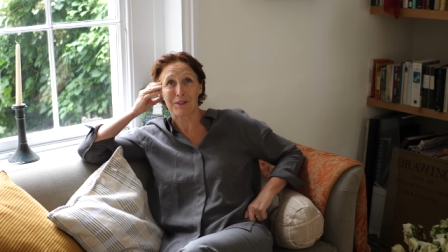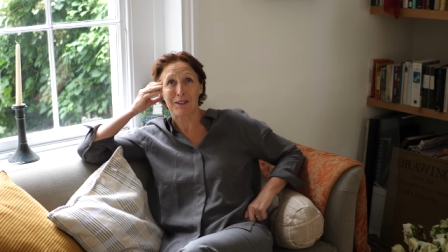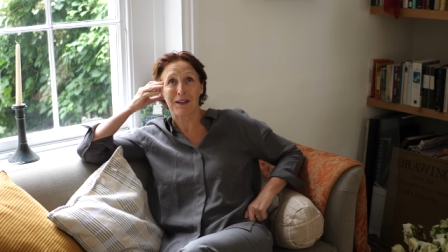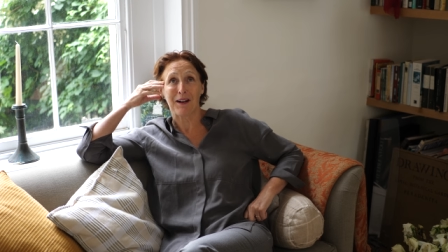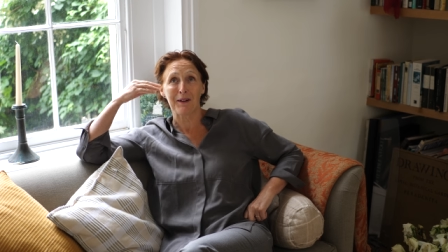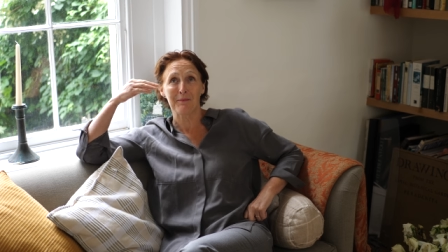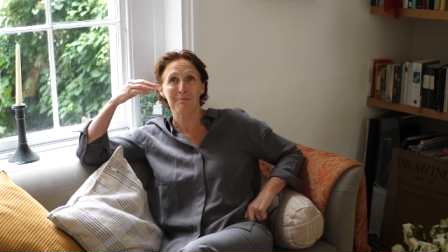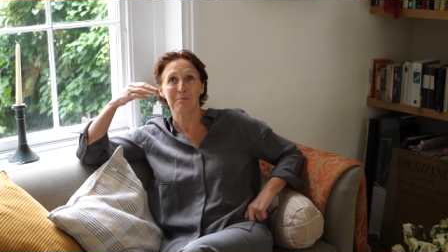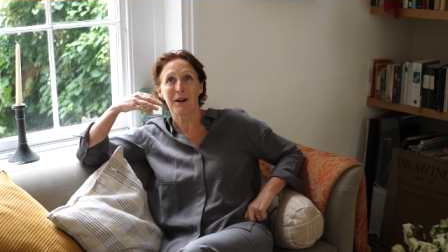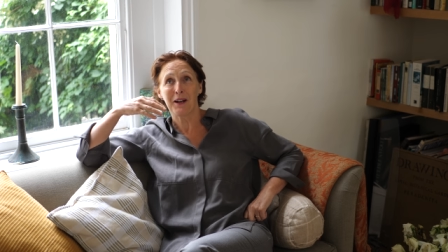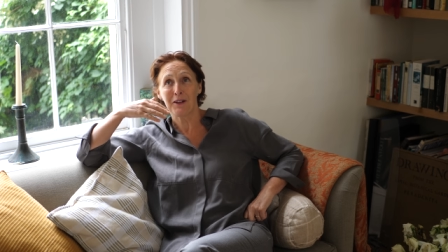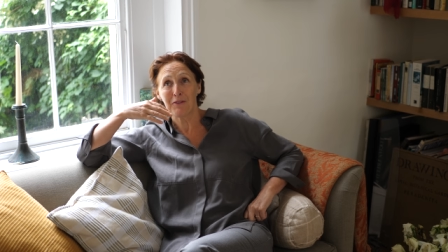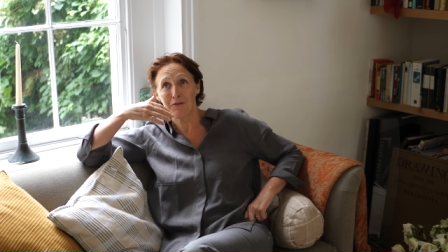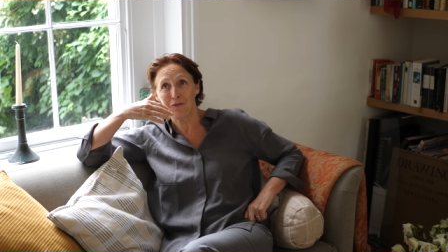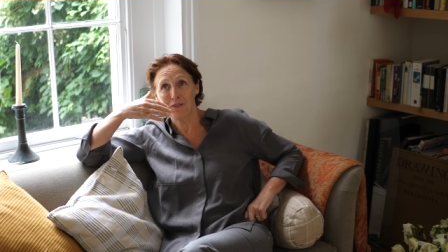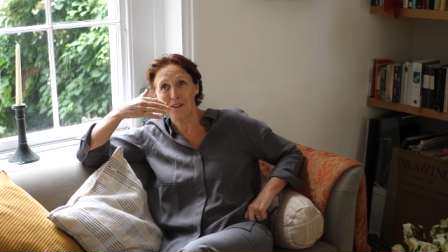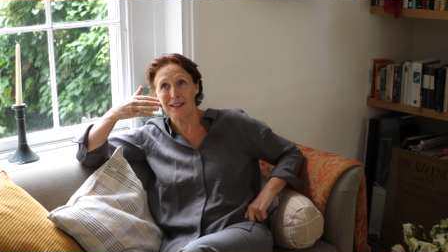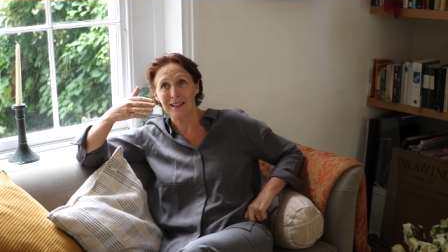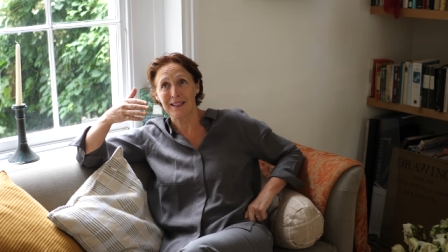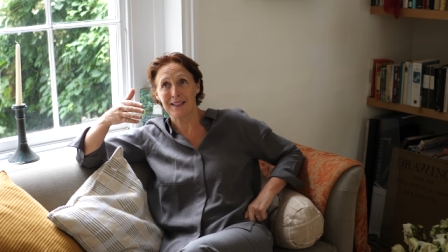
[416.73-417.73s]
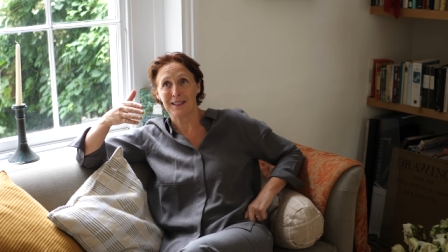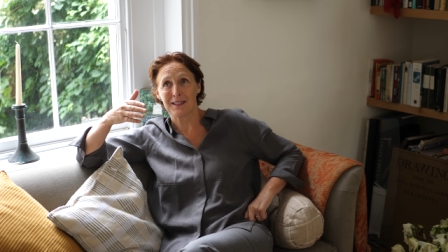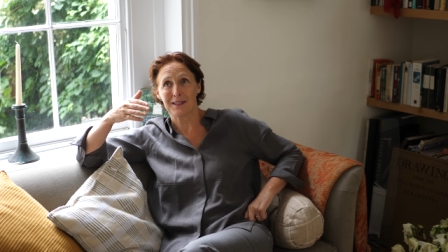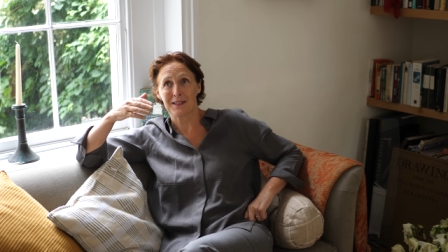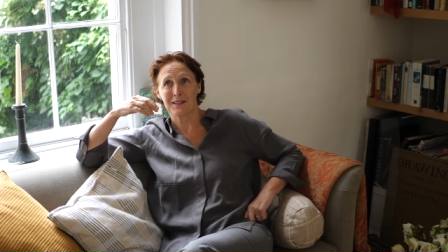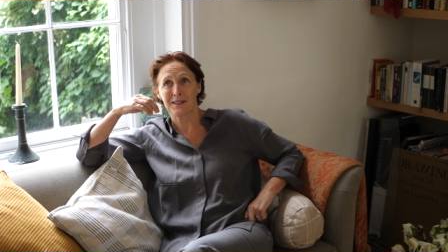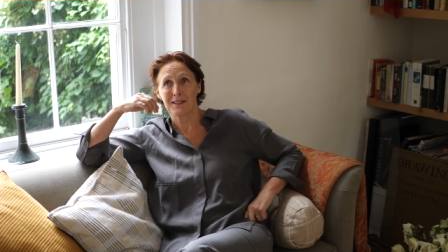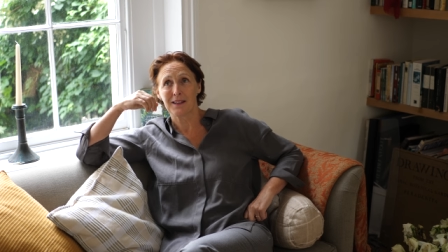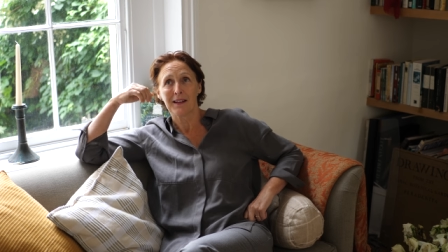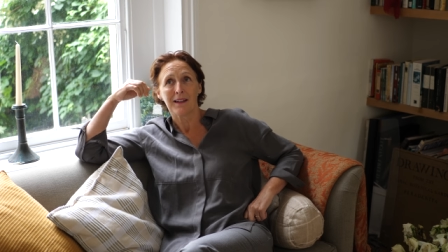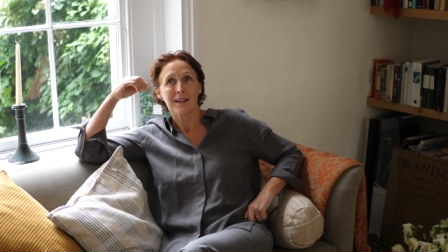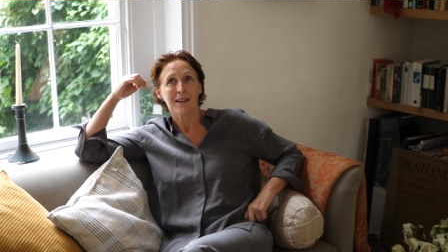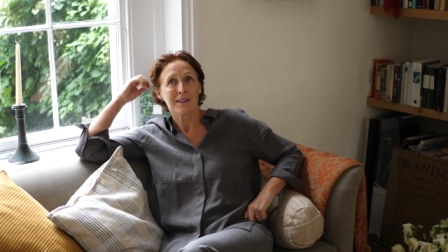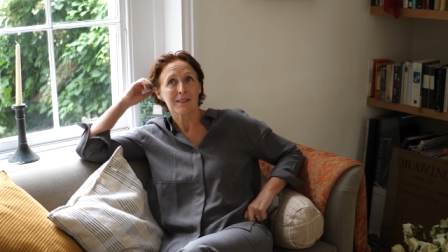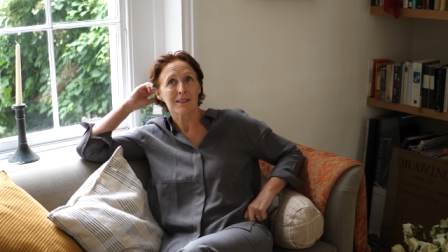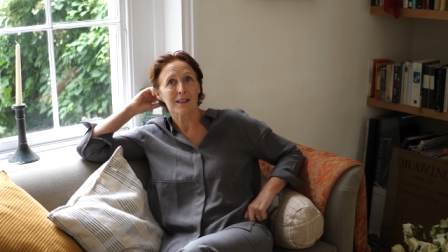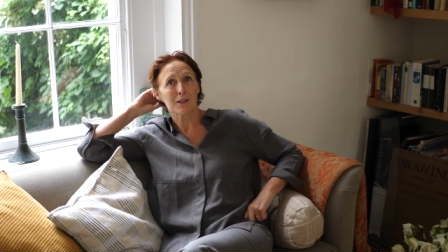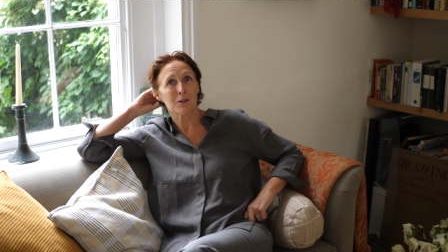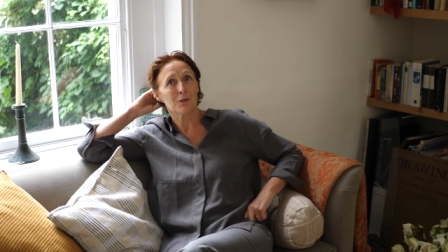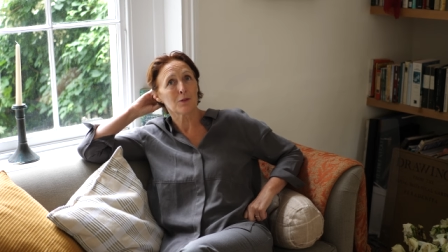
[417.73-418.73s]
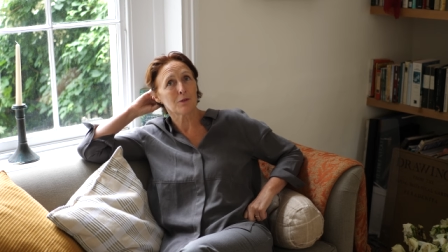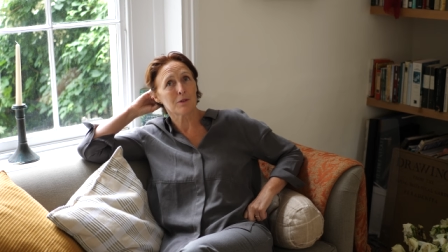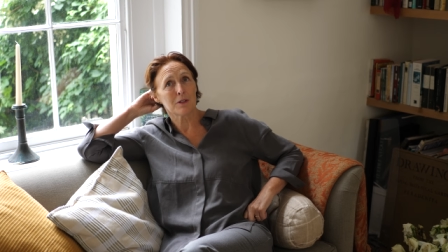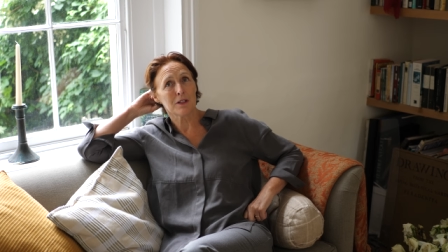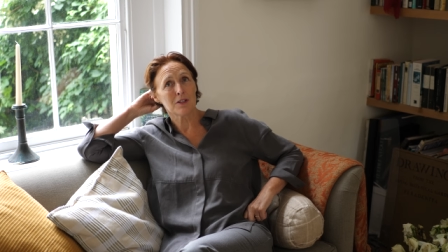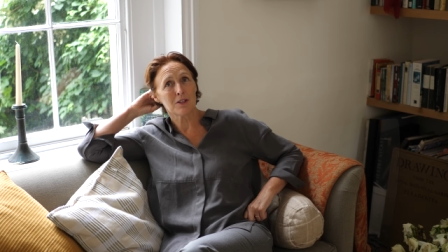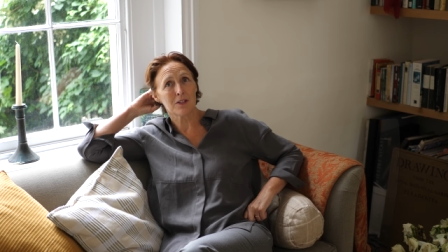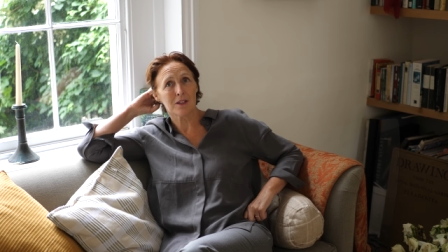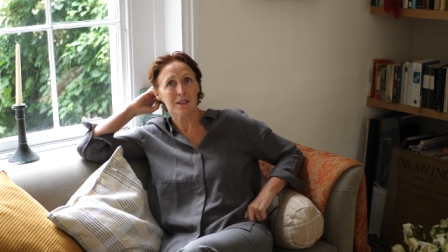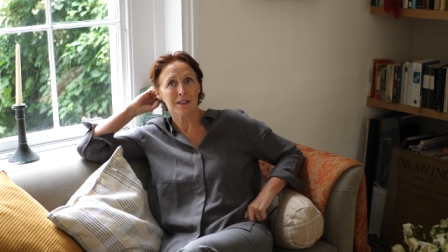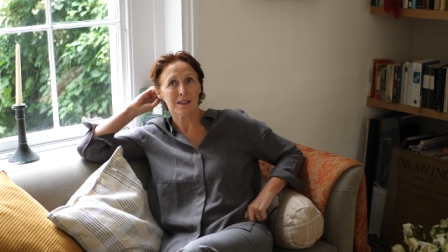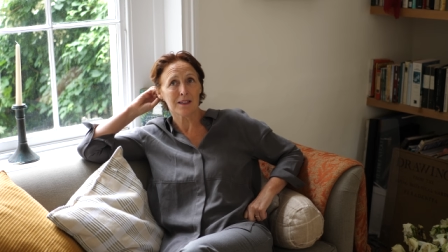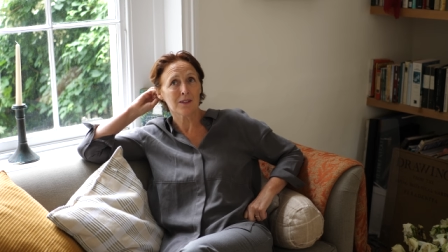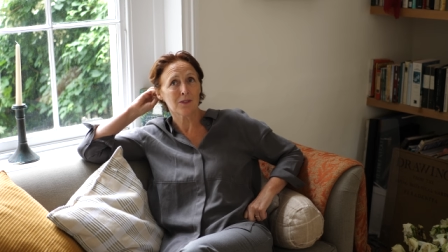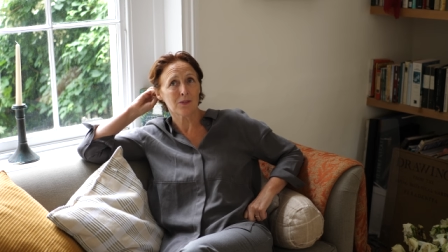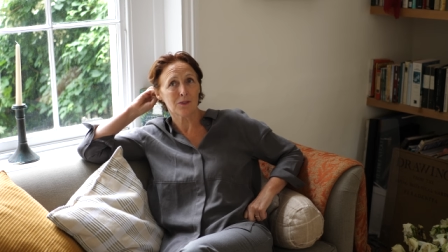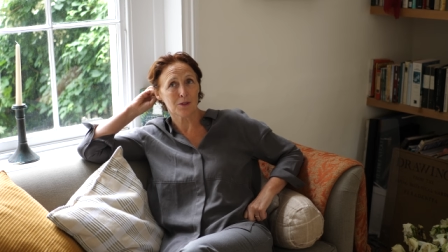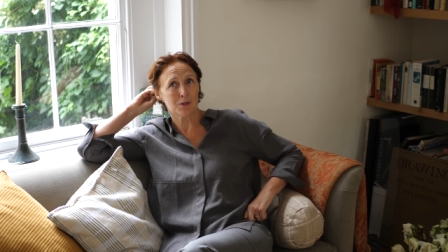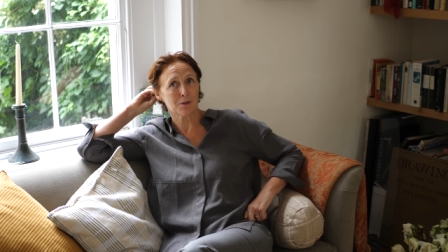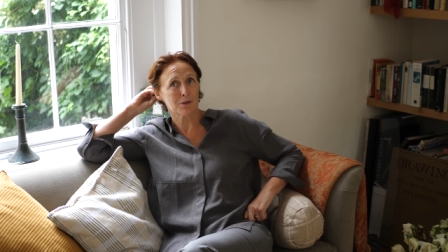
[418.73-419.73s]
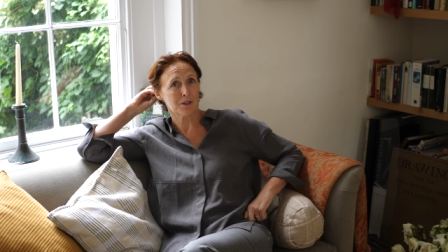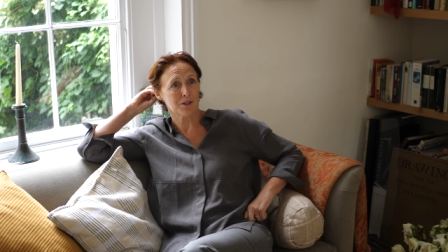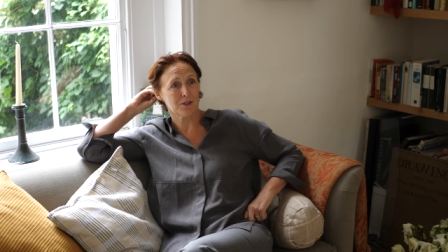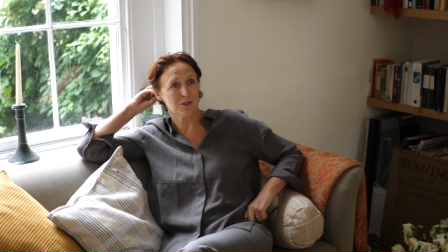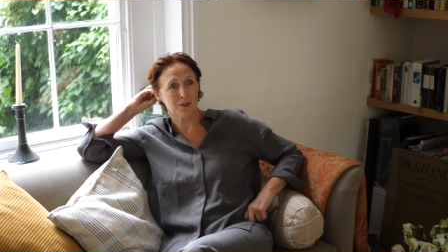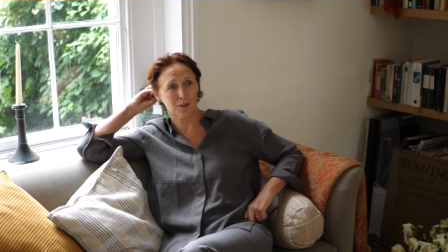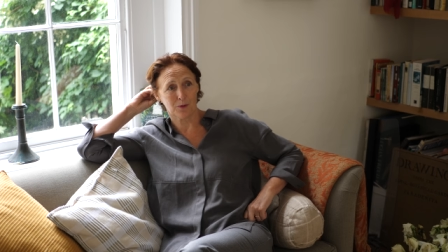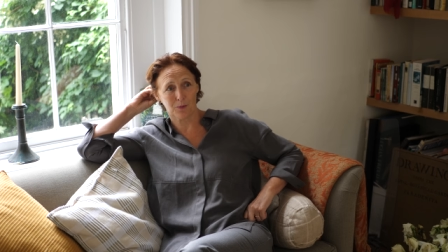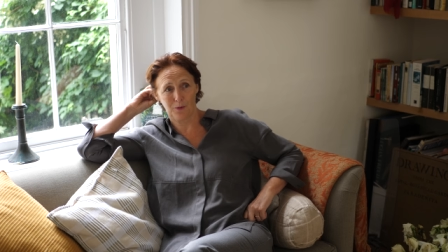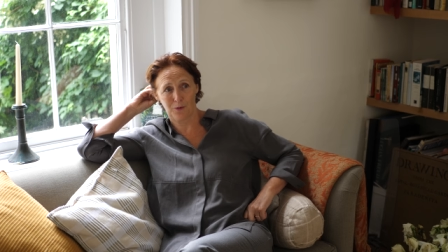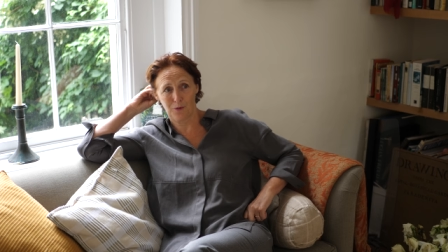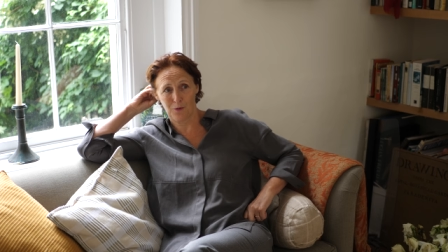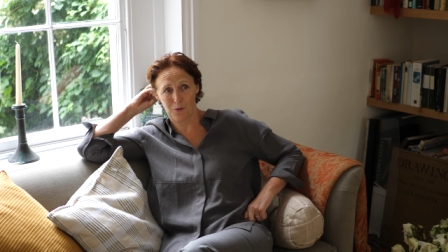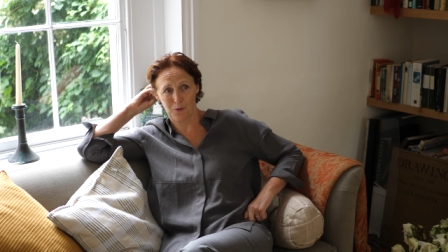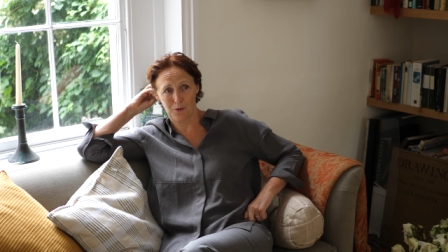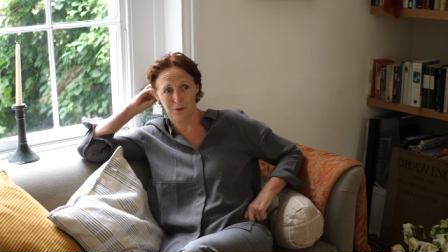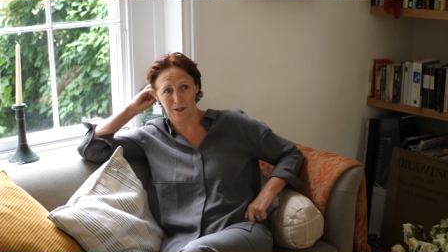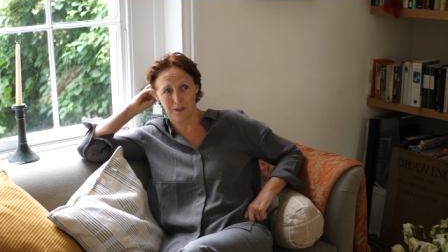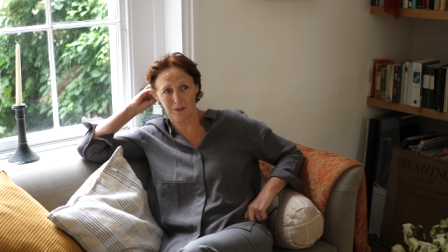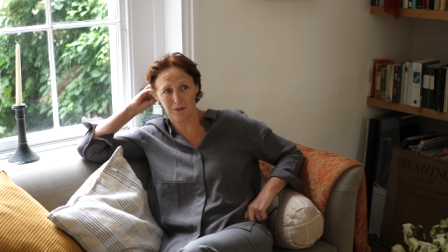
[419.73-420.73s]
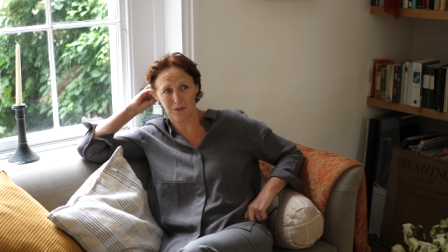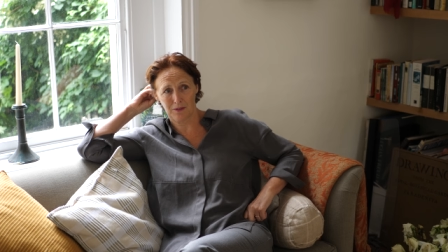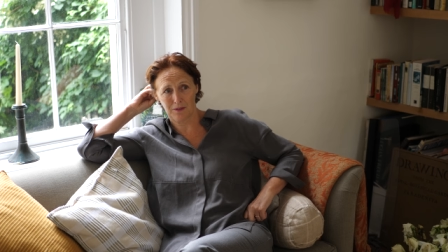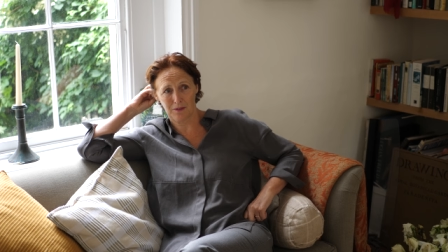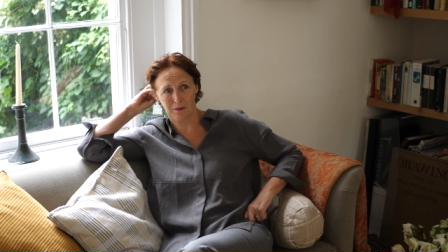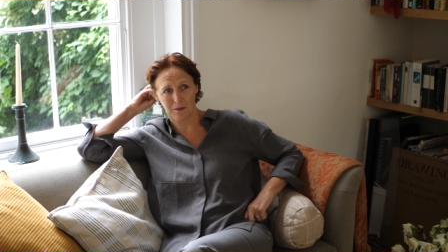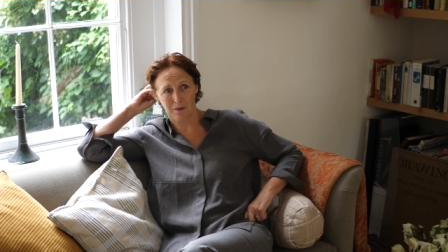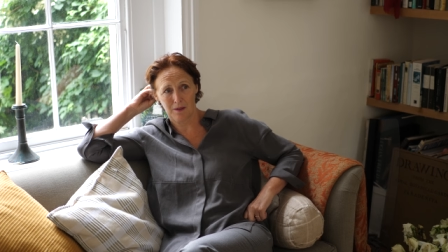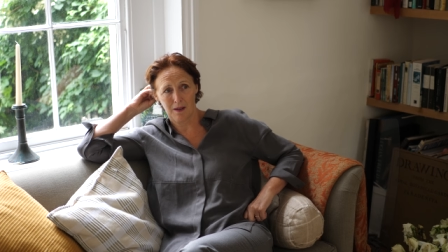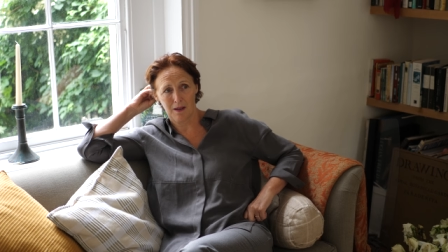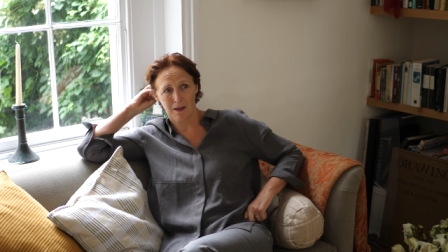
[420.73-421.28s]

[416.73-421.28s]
but my feeling is that Lucretia is the Christus before Christ,